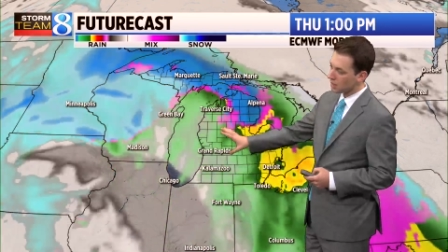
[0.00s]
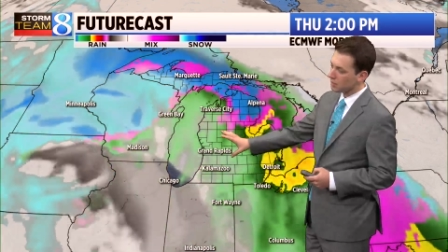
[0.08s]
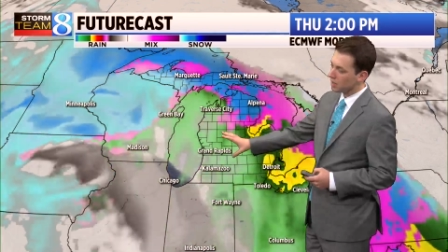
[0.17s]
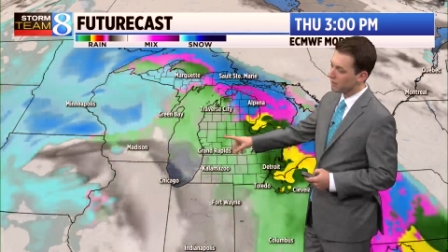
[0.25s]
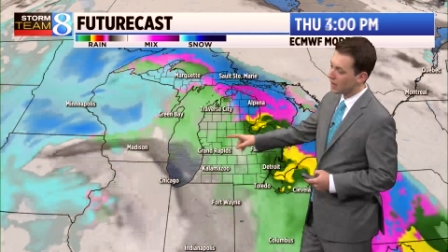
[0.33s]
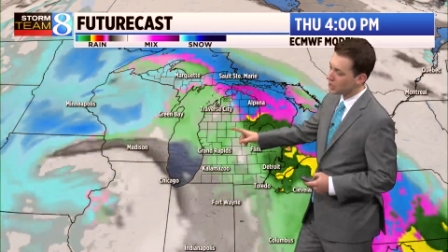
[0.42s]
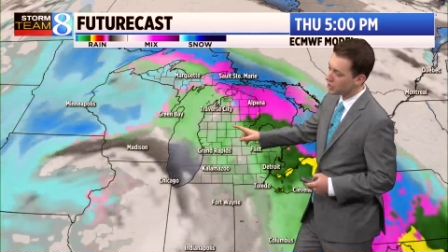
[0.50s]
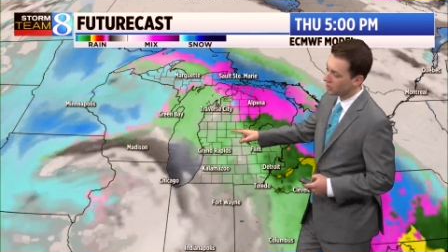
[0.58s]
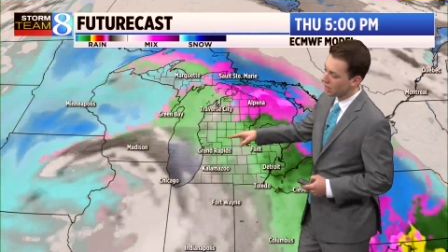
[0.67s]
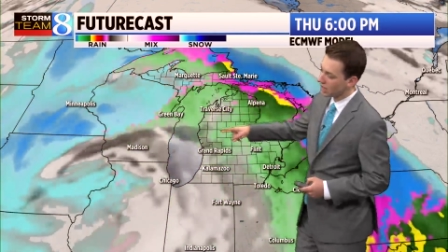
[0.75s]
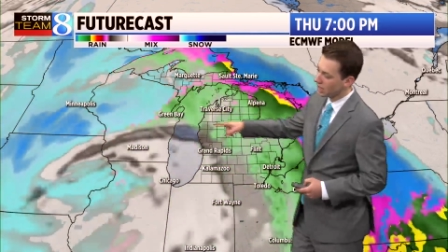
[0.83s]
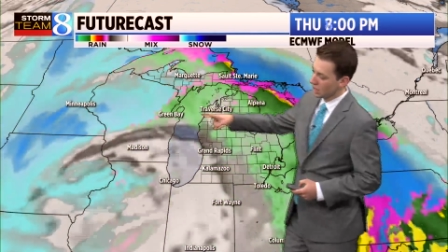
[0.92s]
But
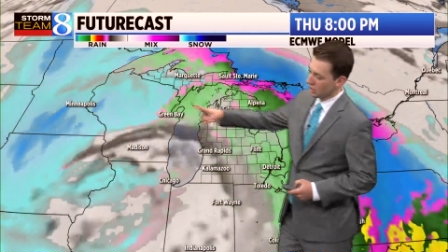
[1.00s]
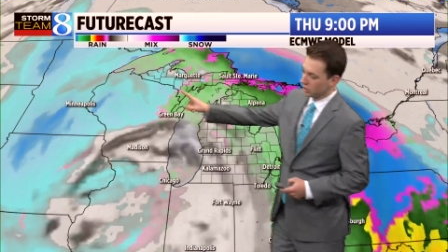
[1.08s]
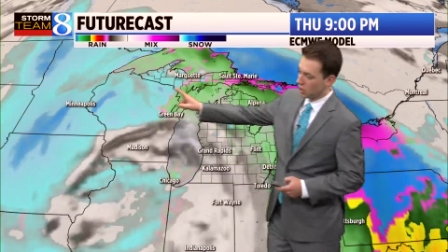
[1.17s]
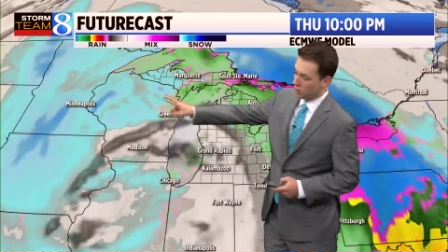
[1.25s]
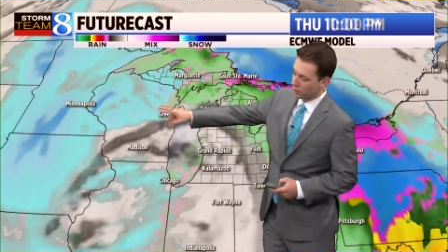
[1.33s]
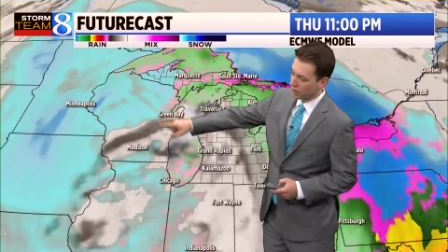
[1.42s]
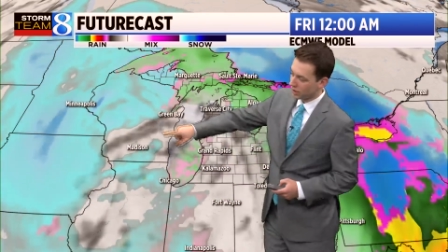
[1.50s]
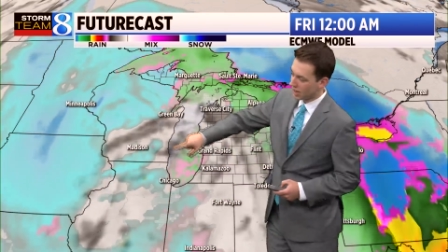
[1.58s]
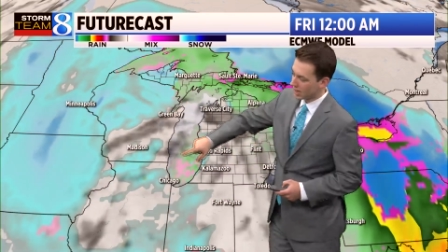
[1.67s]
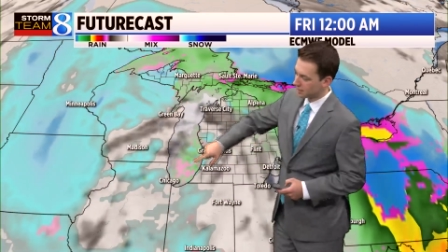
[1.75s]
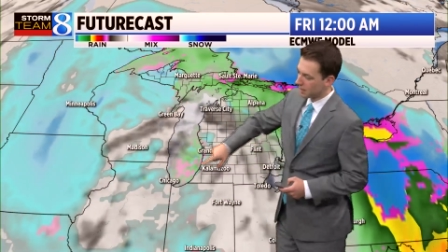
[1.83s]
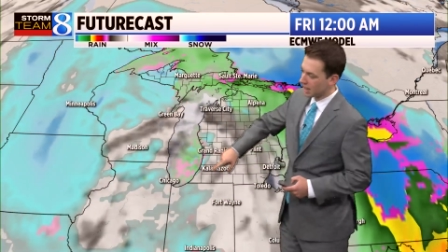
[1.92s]
eventually, the cold air
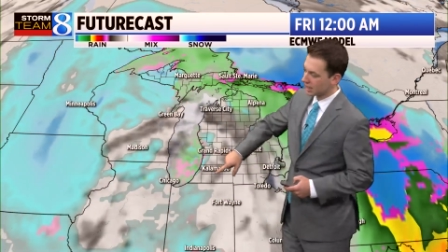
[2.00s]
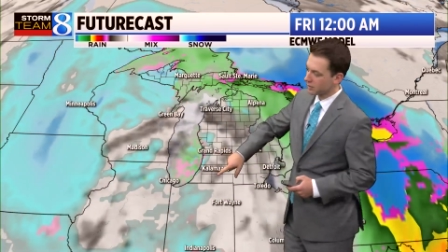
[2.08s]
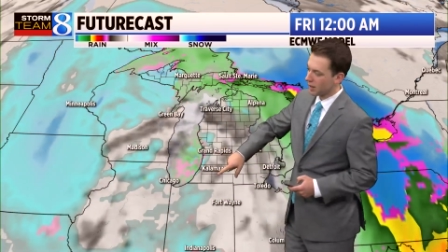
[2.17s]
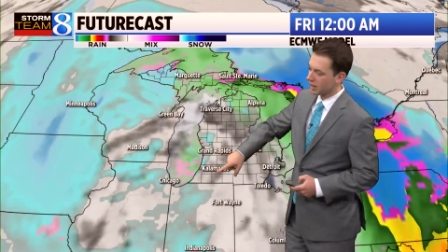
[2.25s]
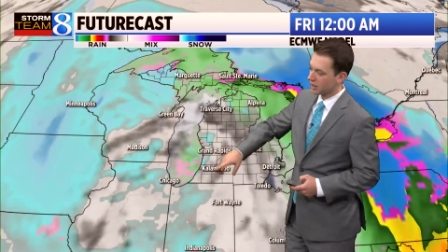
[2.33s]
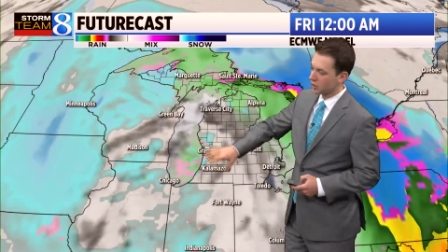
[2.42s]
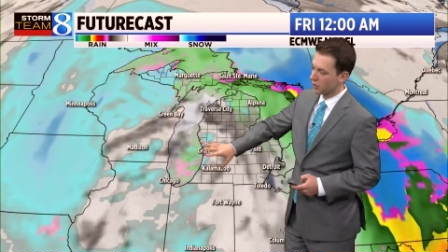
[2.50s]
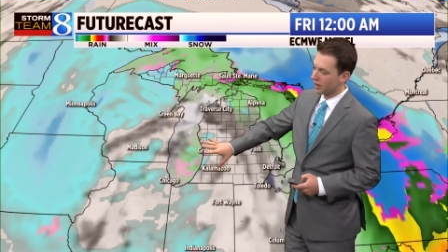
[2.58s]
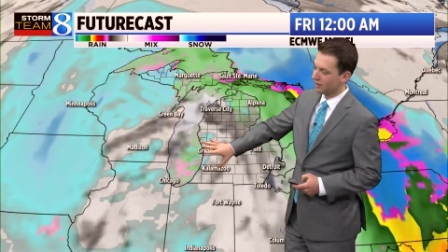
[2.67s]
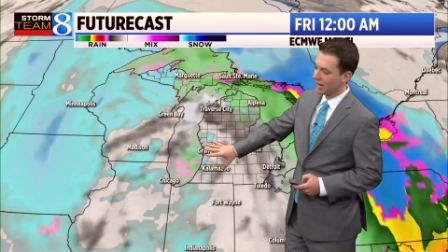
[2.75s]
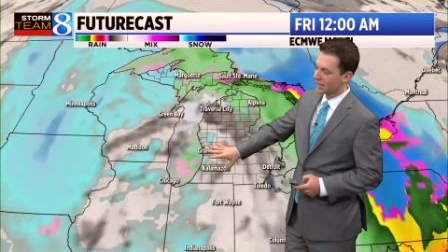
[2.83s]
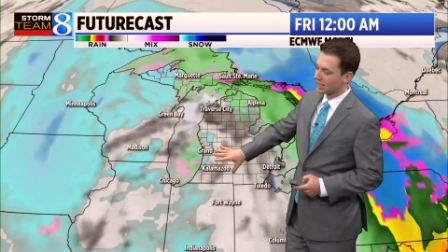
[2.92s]
does make its way into the Great
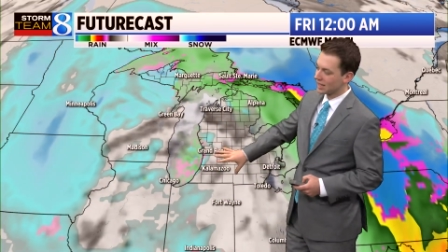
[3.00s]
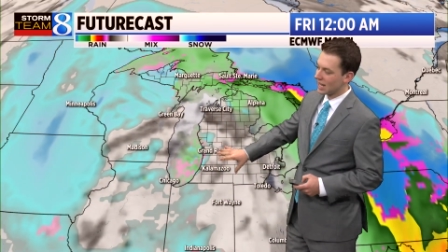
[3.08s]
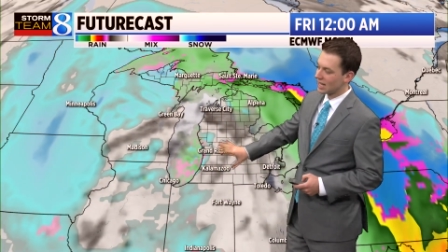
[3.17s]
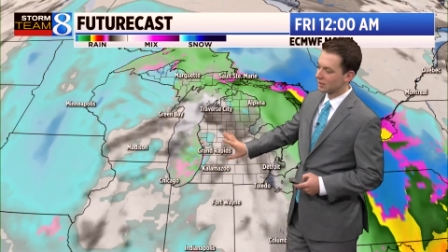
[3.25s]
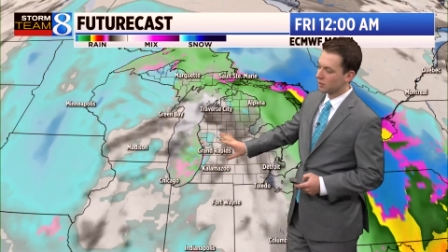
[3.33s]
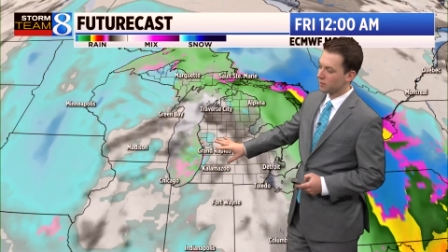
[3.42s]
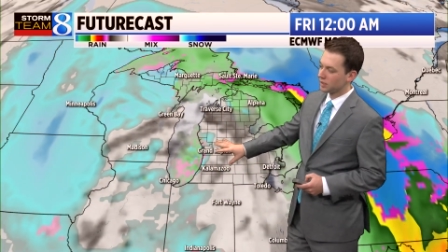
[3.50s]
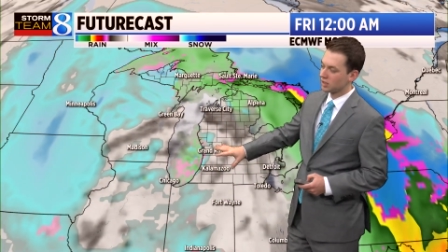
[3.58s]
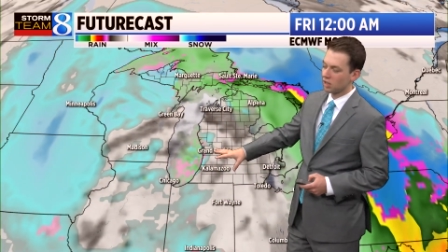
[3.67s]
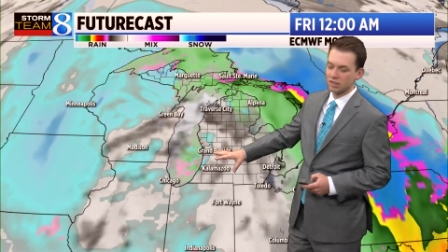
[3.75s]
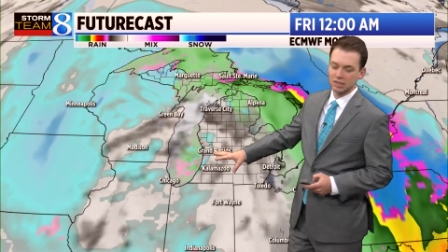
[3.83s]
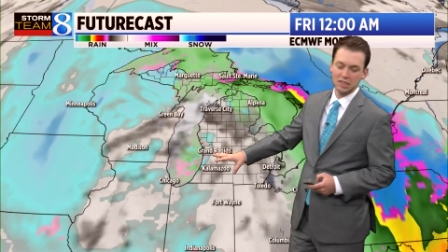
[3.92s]
Lakes, and that's when we
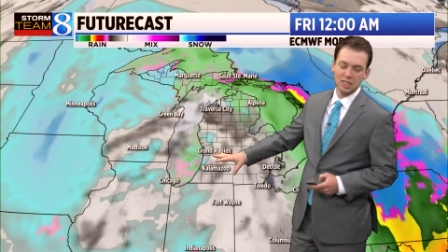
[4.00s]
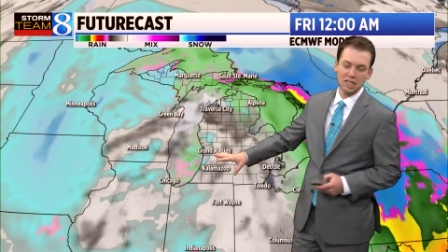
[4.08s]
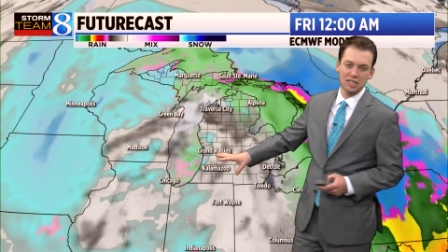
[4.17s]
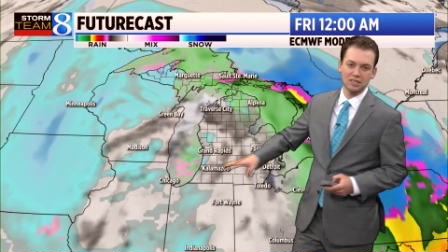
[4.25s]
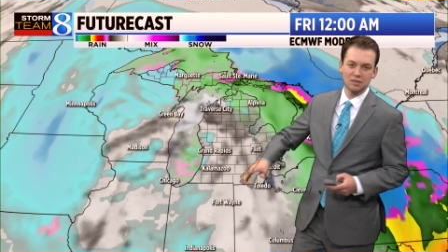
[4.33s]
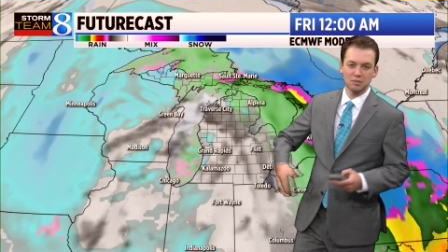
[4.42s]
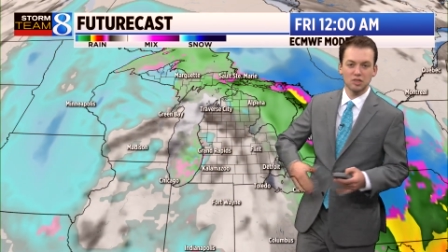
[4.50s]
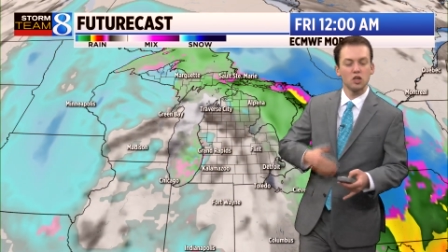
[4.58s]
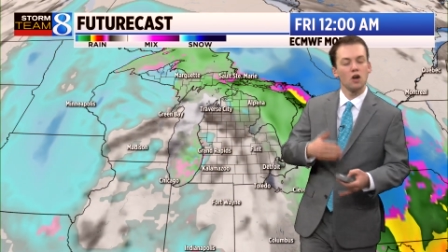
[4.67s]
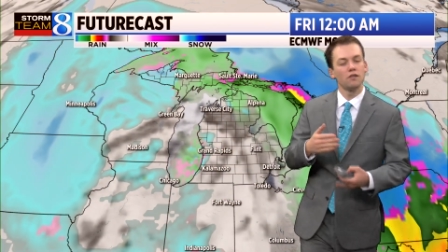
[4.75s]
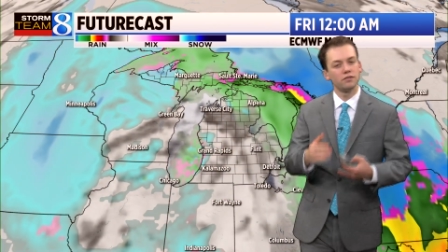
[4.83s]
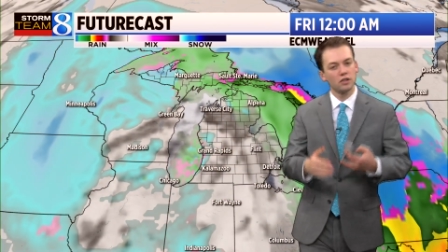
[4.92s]
start to see some
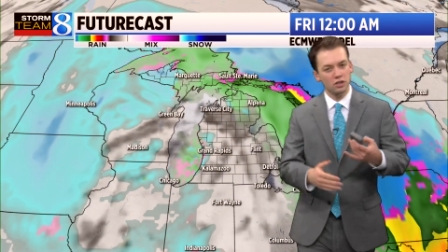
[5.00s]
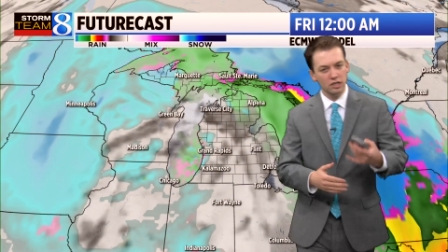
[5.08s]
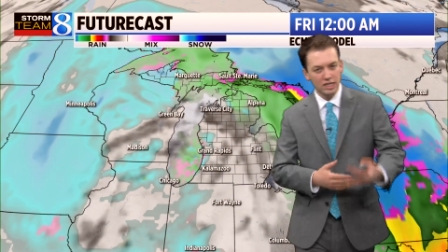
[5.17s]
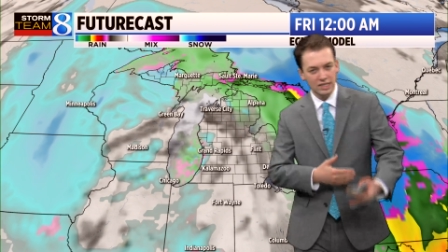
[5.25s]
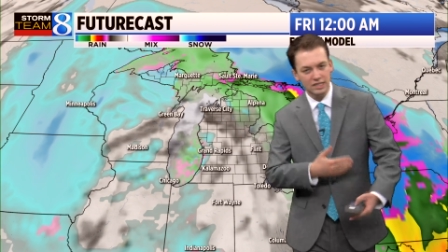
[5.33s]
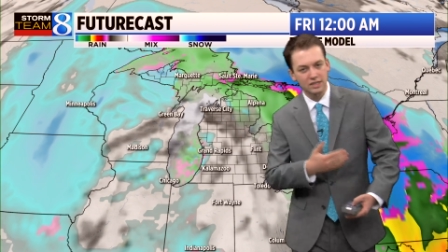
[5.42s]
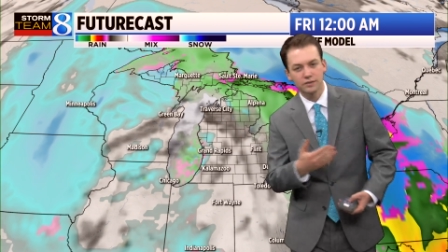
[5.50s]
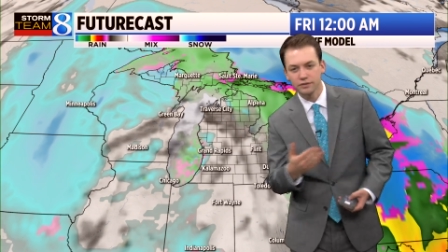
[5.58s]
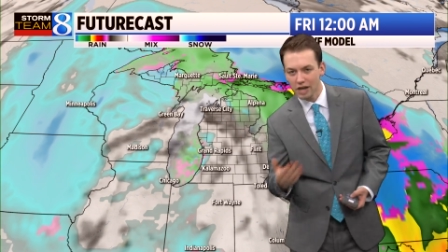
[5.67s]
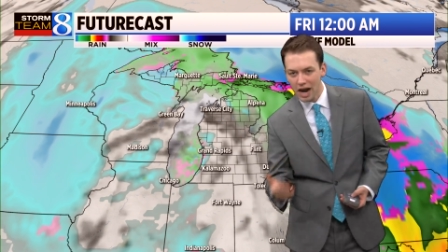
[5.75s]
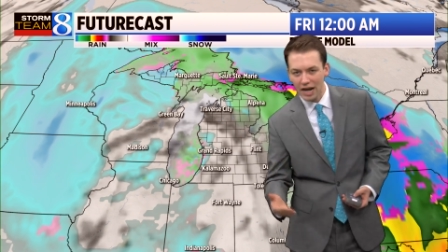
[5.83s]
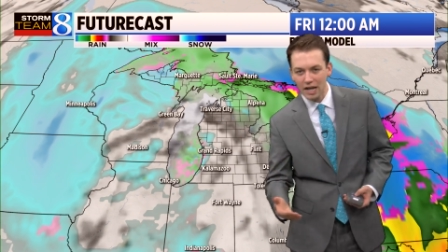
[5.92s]
snow flurries into
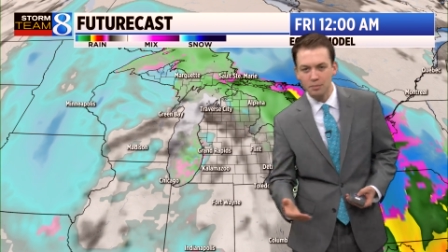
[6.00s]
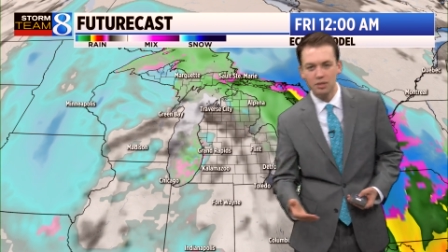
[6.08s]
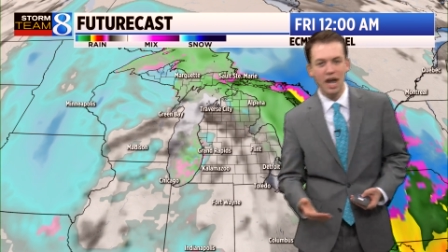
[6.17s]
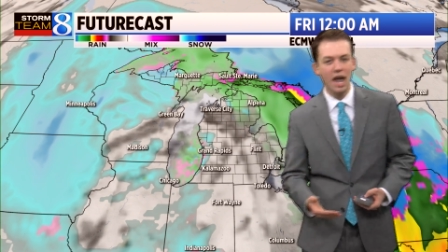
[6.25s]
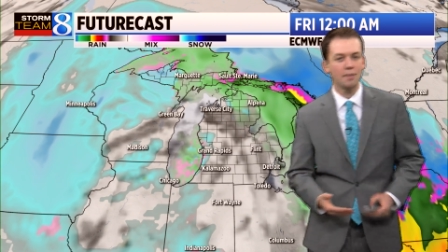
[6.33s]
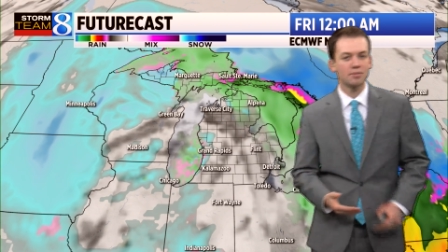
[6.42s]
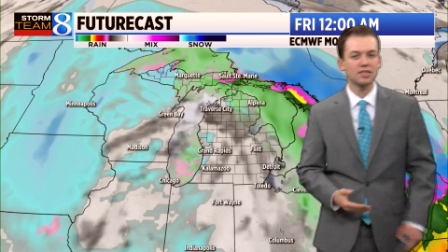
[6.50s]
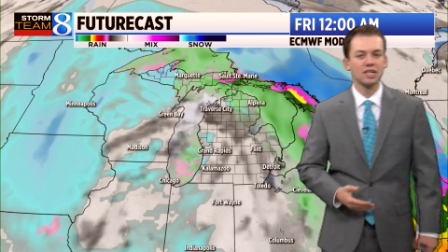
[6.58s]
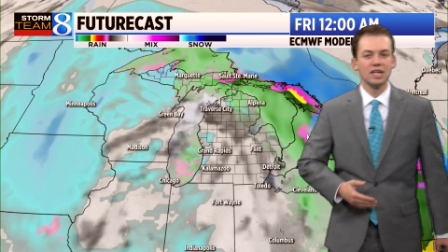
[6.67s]
Friday, perhaps,